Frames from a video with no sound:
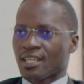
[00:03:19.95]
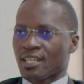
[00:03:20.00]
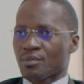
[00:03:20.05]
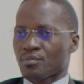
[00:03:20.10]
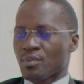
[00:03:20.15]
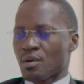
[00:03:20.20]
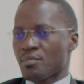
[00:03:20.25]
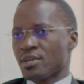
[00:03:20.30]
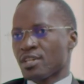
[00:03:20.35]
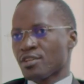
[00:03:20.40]

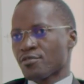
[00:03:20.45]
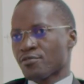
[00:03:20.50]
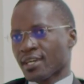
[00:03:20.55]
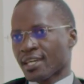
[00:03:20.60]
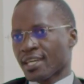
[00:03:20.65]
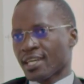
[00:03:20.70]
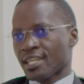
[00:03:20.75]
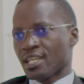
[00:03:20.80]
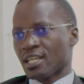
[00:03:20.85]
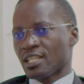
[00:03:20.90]
primary health
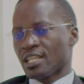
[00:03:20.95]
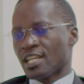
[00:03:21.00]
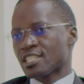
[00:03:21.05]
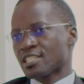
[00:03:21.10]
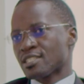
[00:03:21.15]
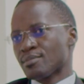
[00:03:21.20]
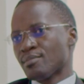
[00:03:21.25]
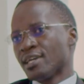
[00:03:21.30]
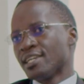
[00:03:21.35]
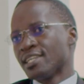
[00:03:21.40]
care, that
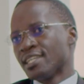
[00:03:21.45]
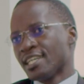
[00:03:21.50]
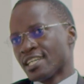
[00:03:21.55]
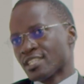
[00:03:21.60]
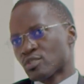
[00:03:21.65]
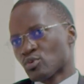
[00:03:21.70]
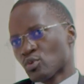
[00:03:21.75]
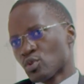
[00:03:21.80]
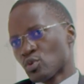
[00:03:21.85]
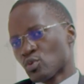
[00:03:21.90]
is
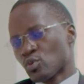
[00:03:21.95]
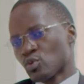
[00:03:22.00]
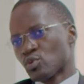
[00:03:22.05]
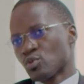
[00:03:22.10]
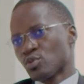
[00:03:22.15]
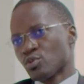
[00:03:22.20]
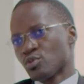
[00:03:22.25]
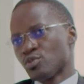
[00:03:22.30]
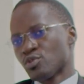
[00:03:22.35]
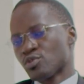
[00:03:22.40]
minus when we
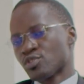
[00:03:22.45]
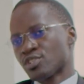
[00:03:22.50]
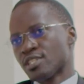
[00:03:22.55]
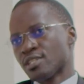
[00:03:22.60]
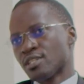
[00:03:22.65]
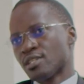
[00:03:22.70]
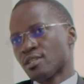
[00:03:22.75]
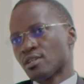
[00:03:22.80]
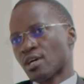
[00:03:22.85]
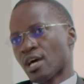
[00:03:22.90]
reduce
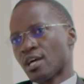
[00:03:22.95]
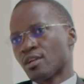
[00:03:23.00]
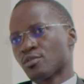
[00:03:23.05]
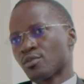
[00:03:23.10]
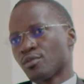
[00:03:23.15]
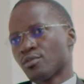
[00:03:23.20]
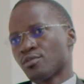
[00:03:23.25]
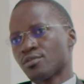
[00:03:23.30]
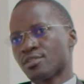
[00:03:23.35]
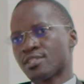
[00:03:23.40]
the
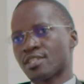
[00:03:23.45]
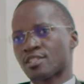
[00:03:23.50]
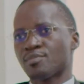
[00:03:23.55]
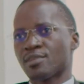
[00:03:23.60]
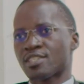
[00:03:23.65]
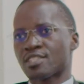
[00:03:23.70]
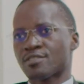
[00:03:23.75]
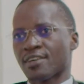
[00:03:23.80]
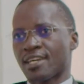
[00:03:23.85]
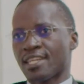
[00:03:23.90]

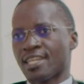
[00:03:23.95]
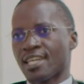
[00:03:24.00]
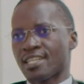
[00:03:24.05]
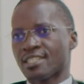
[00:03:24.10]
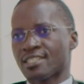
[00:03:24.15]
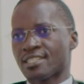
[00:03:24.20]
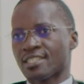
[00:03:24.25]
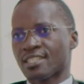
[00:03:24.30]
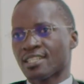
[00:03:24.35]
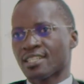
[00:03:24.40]
results-based
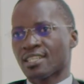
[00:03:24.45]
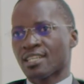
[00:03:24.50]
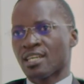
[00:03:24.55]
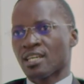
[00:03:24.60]
financing,